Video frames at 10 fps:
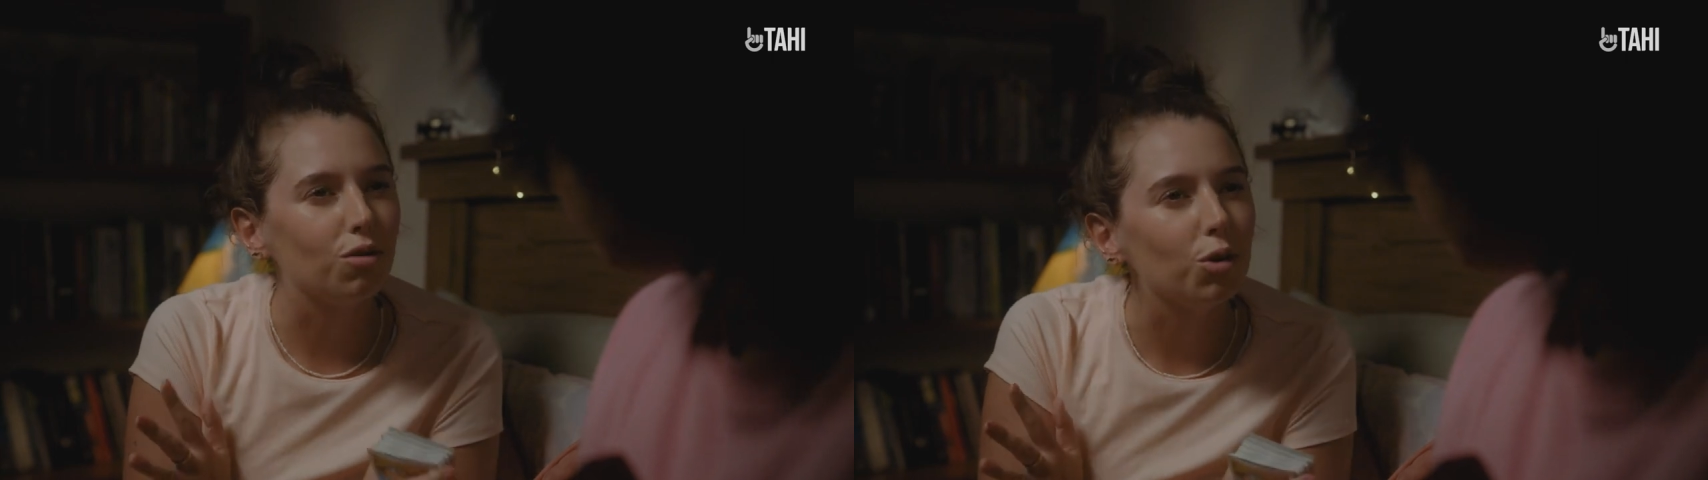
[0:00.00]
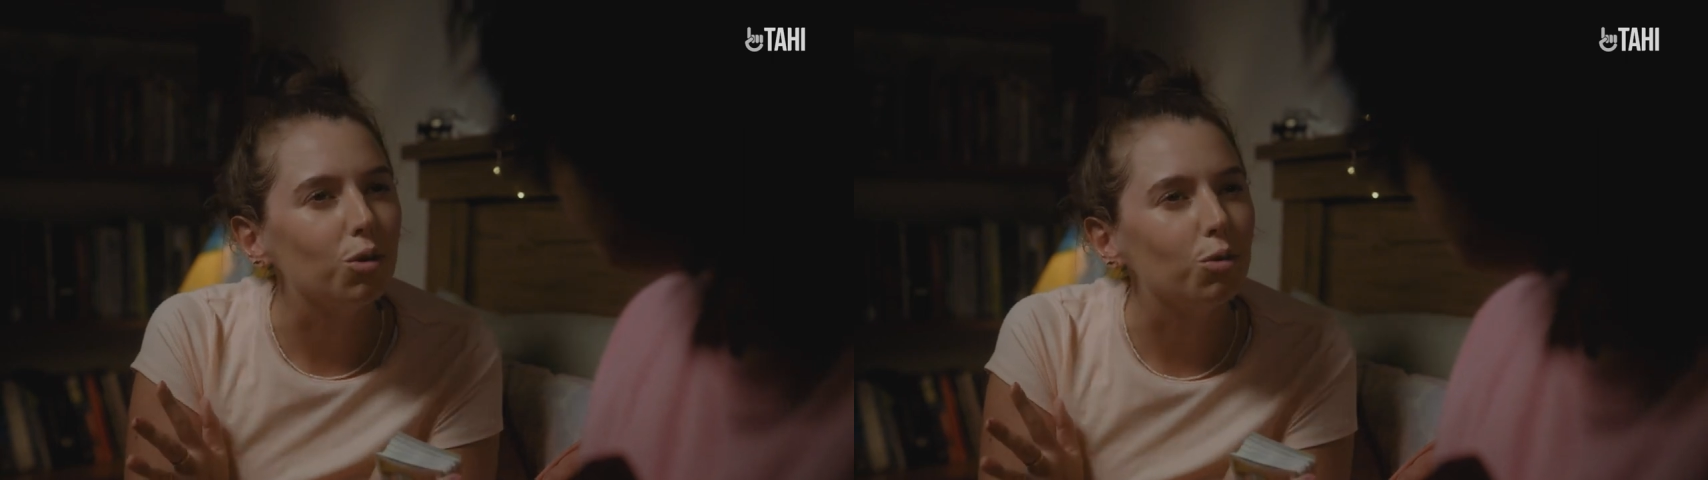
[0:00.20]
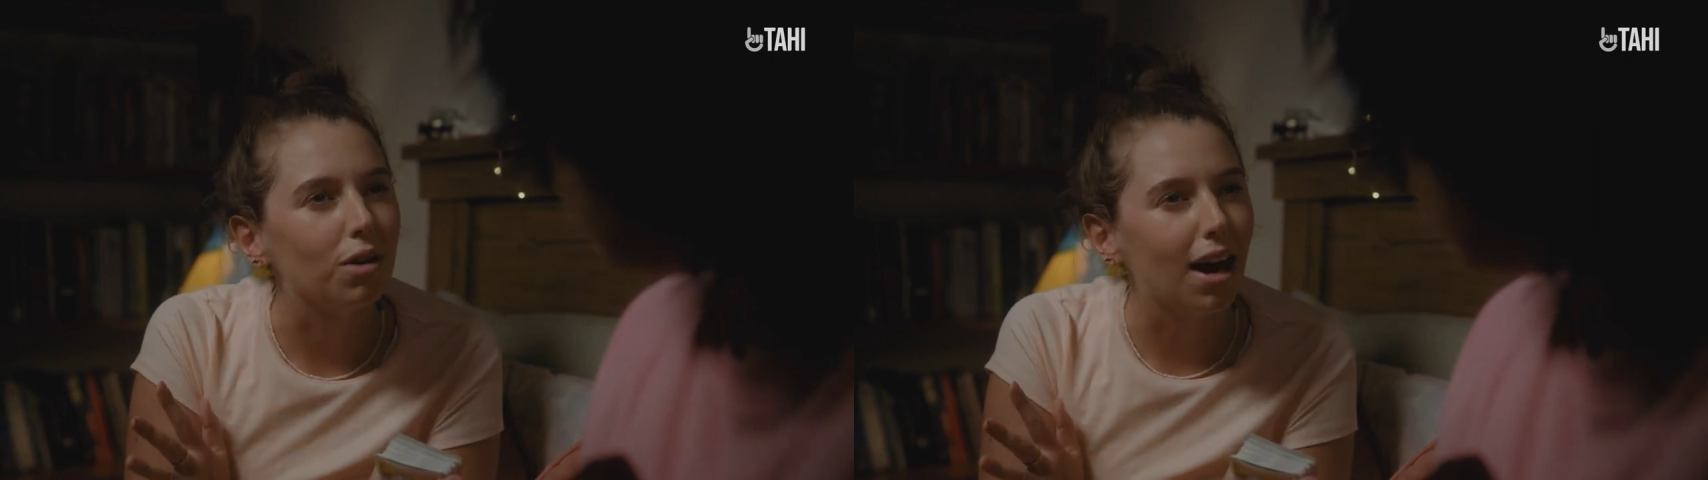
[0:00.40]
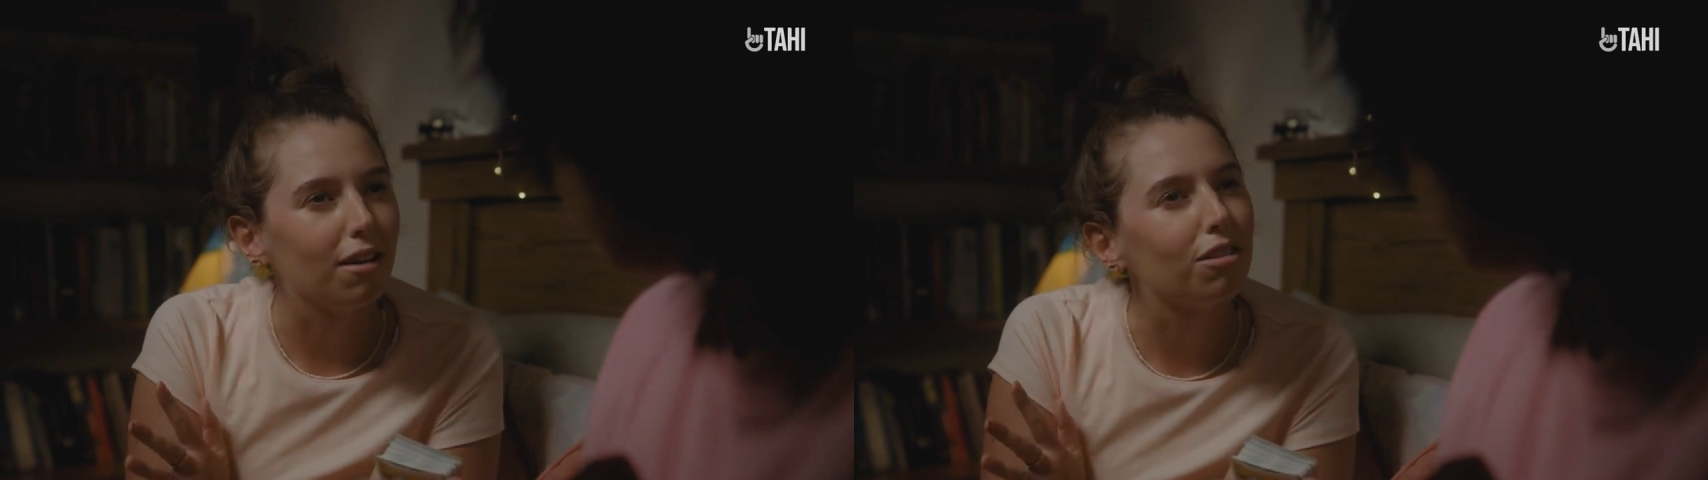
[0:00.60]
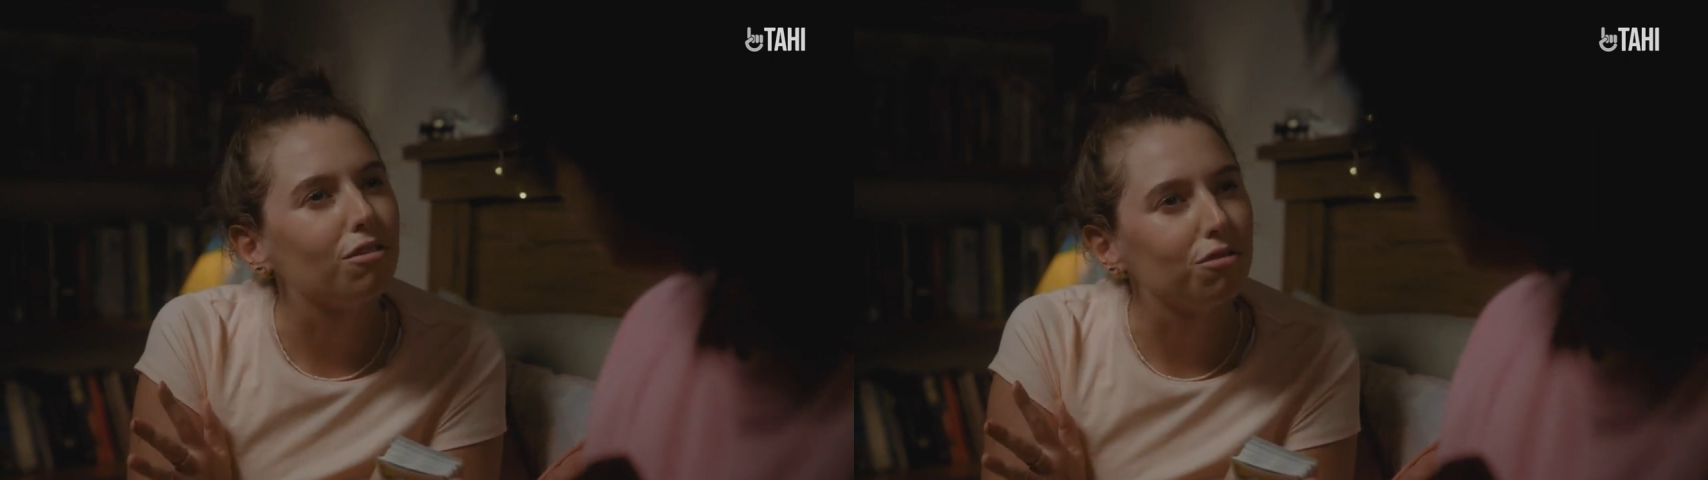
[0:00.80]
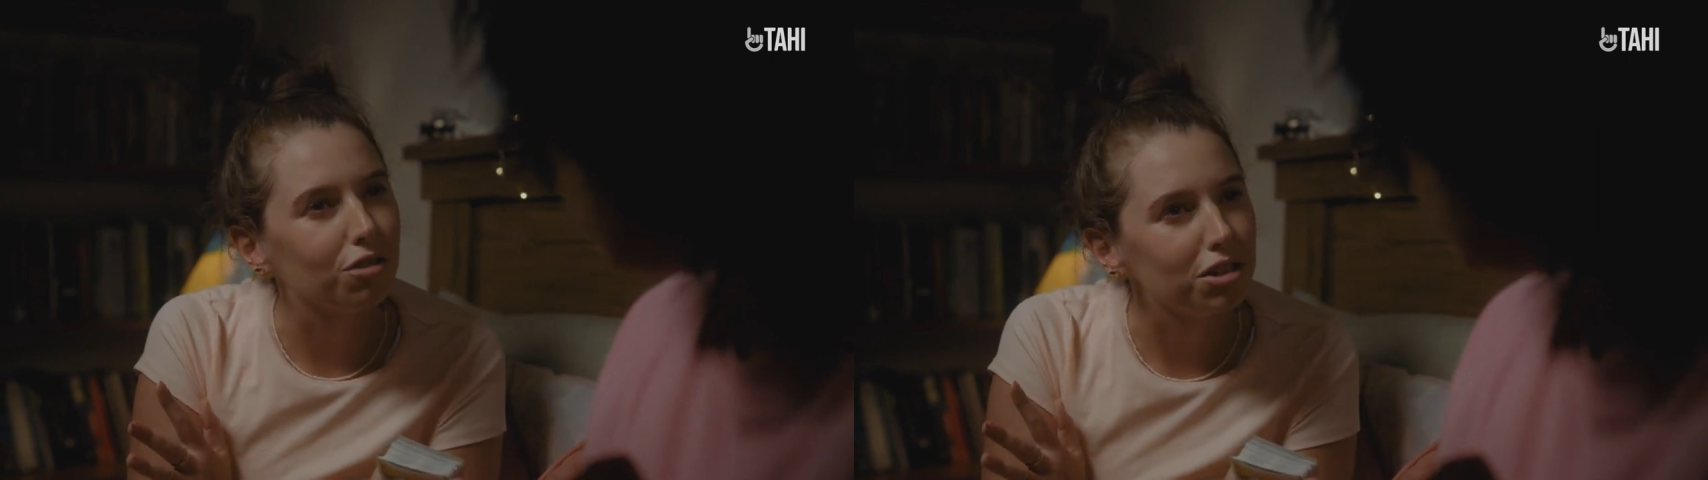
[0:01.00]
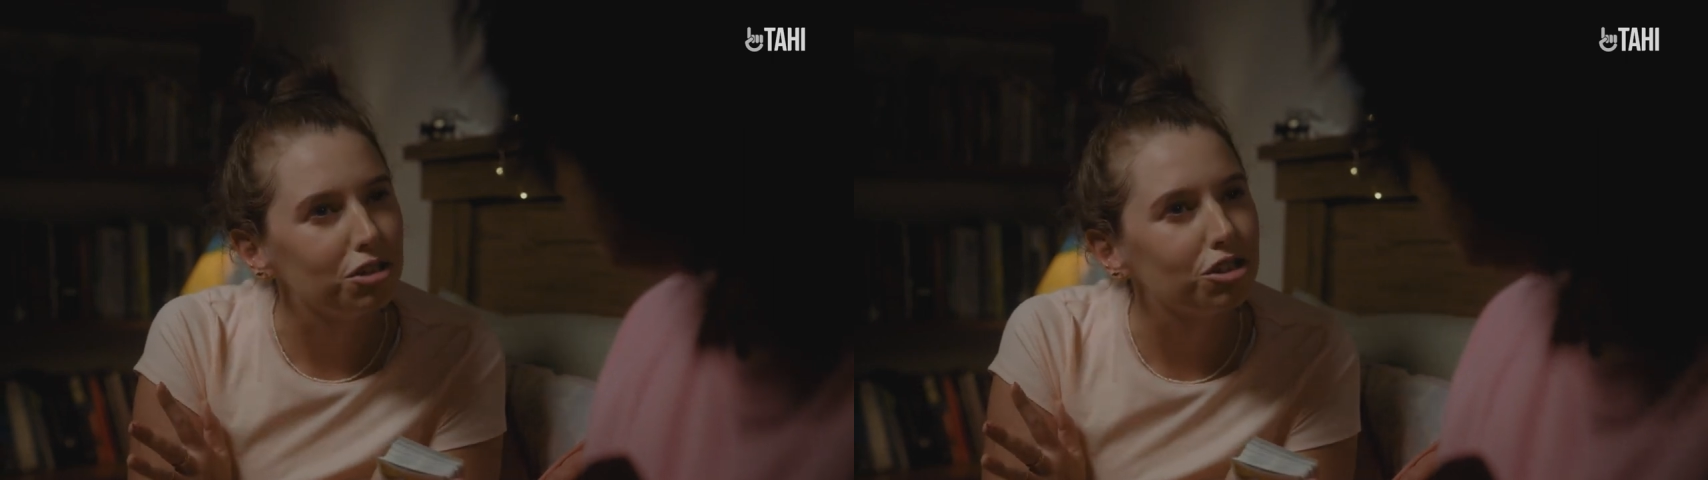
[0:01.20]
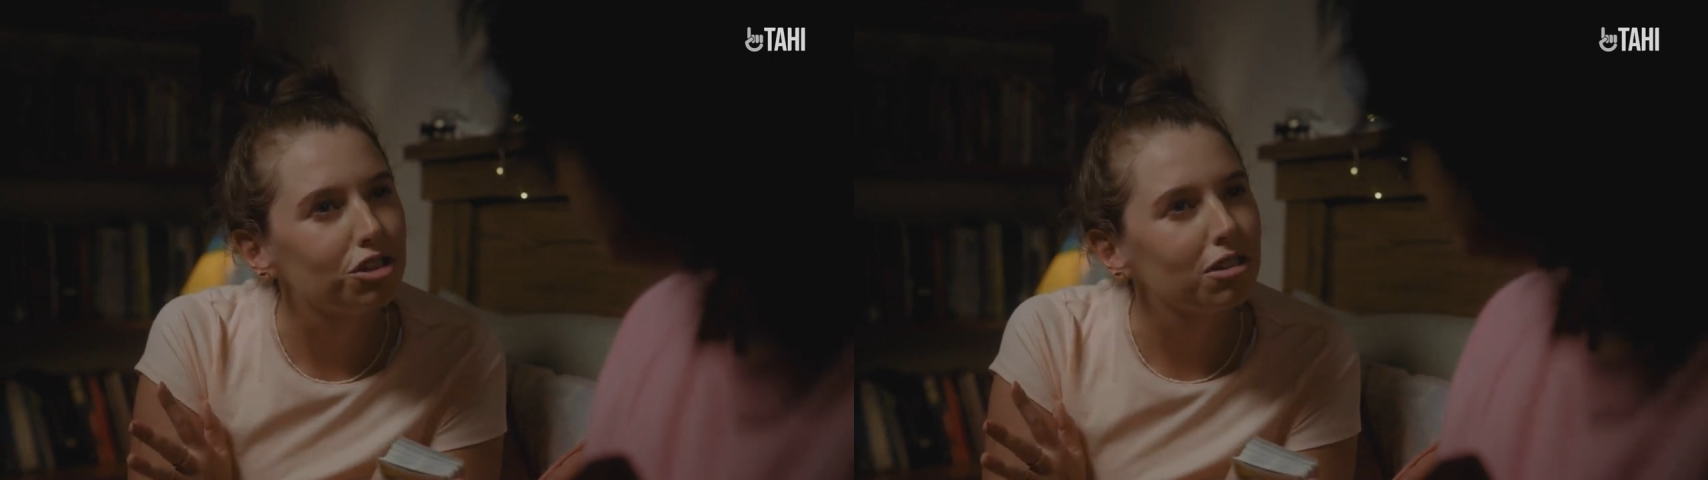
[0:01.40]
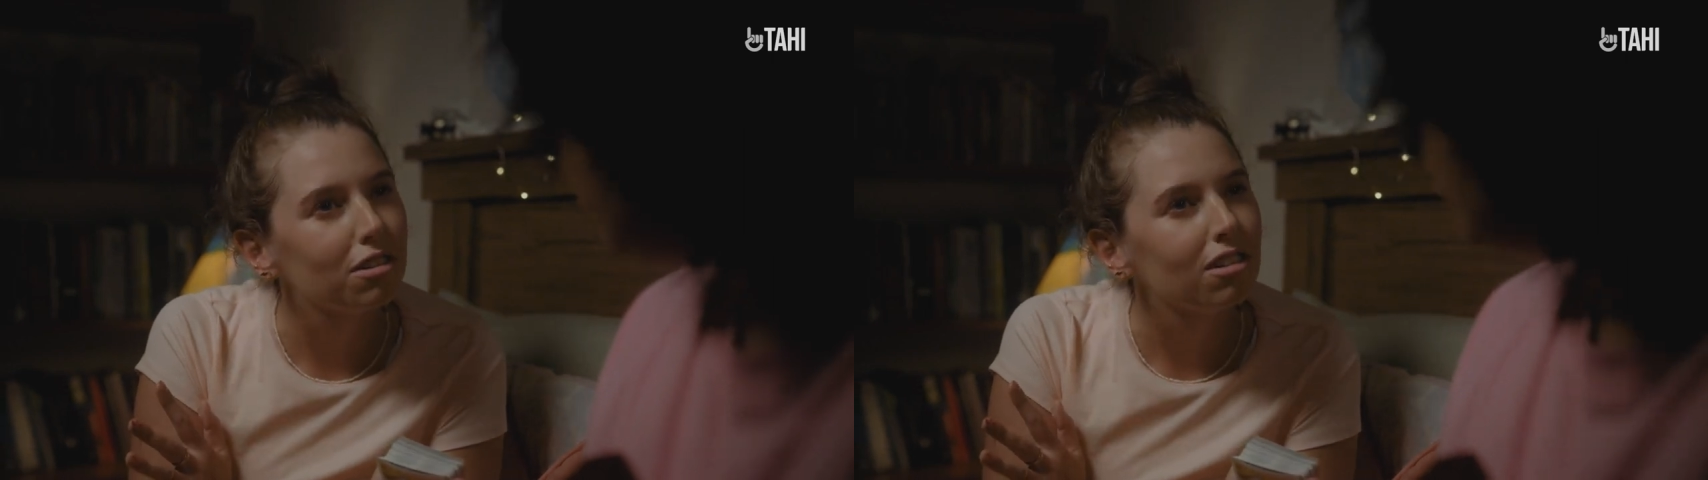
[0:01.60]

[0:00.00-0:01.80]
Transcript: food out of the fridge.